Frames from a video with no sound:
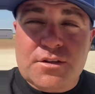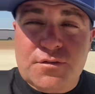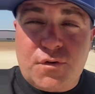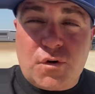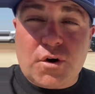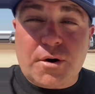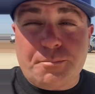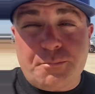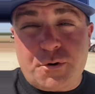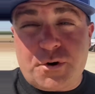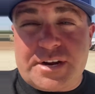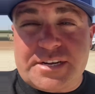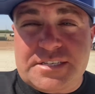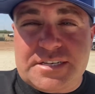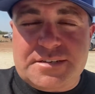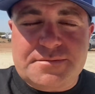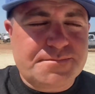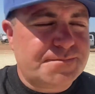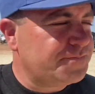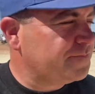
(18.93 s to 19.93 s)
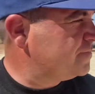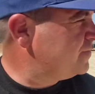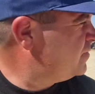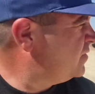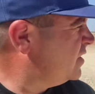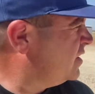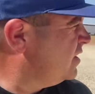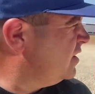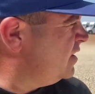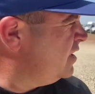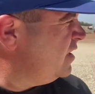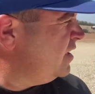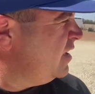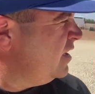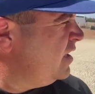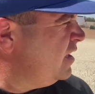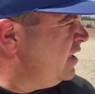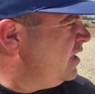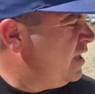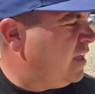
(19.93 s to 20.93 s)
for a prison.
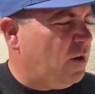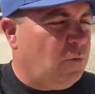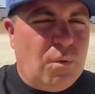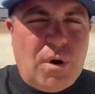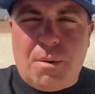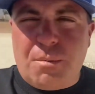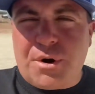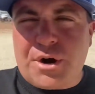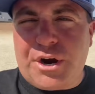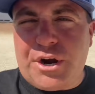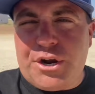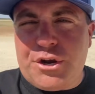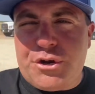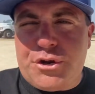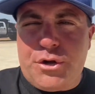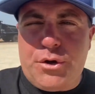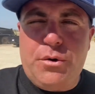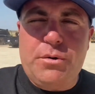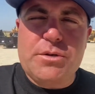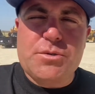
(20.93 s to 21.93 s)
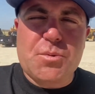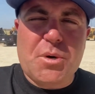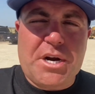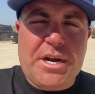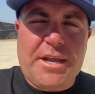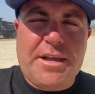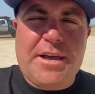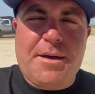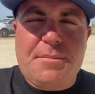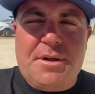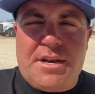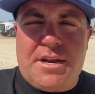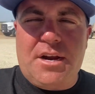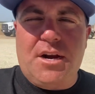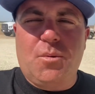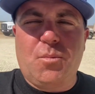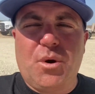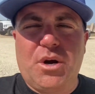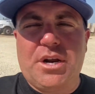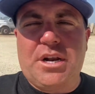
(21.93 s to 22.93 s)
And what we're going to do is we're going to come in
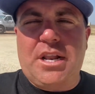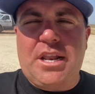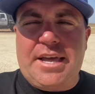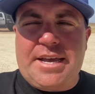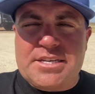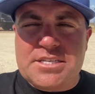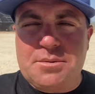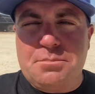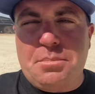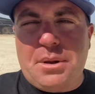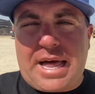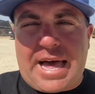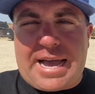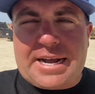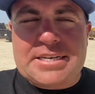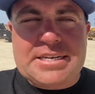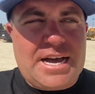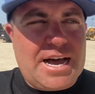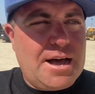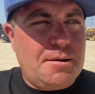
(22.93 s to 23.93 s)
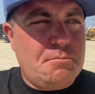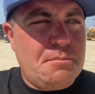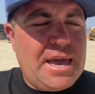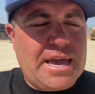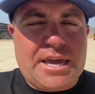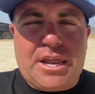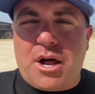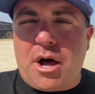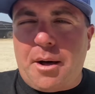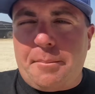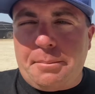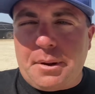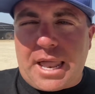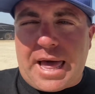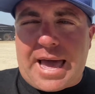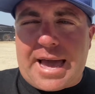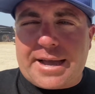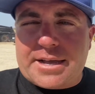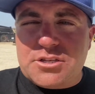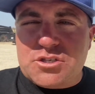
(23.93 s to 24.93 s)
here and we're going to lay some blacktop, make it all
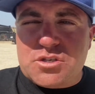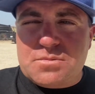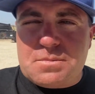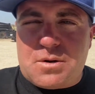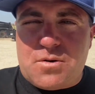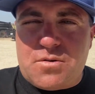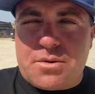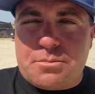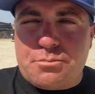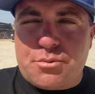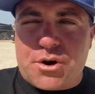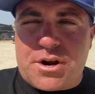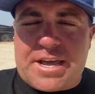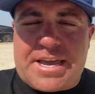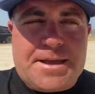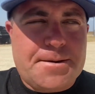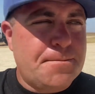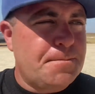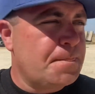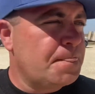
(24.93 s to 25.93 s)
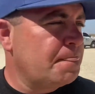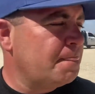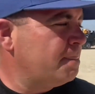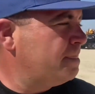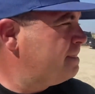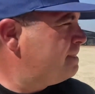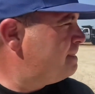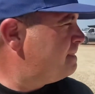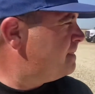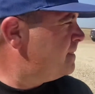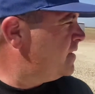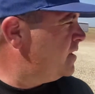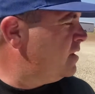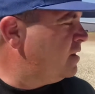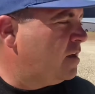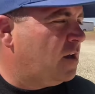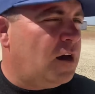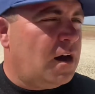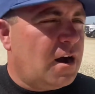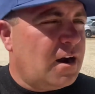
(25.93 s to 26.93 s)
black and smooth and pretty.
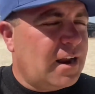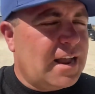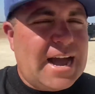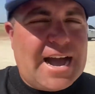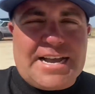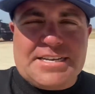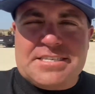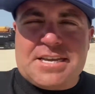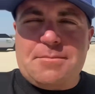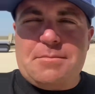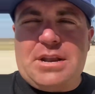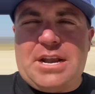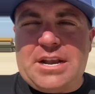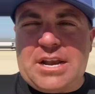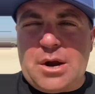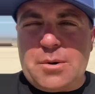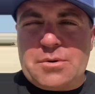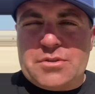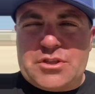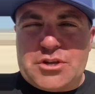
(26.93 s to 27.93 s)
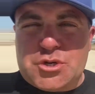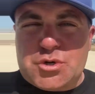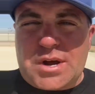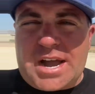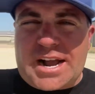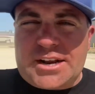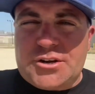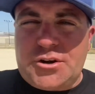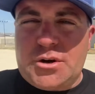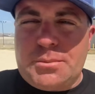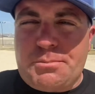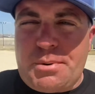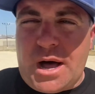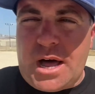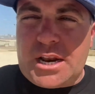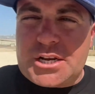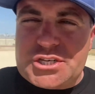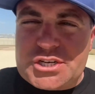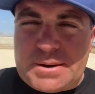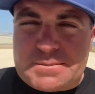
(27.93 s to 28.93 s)
Our guy's coming in here with the tractor to
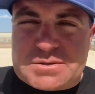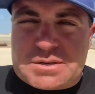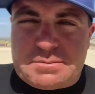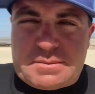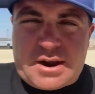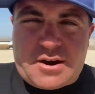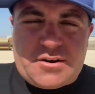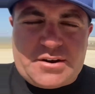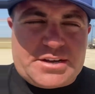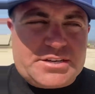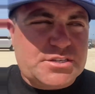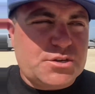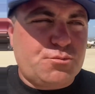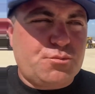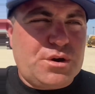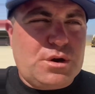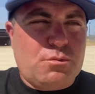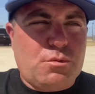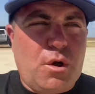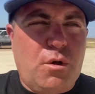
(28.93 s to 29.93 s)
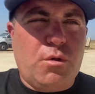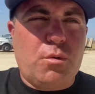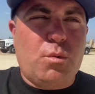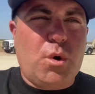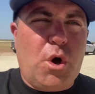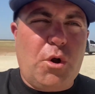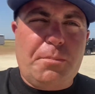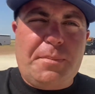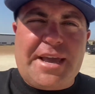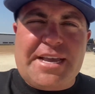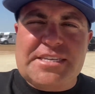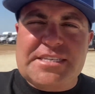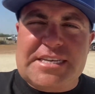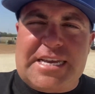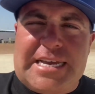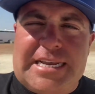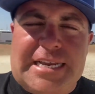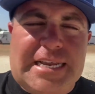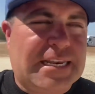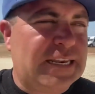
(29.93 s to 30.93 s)
polish up some areas and re-roll the road base
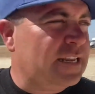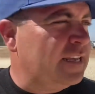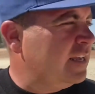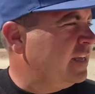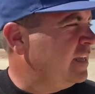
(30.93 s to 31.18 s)
in, and